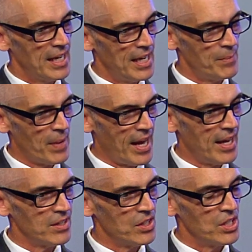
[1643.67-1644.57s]

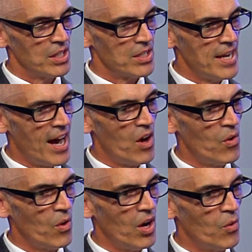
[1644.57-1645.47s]
And
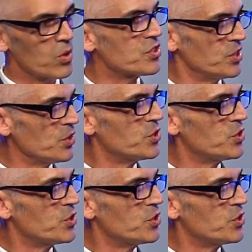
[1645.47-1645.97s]
now we're still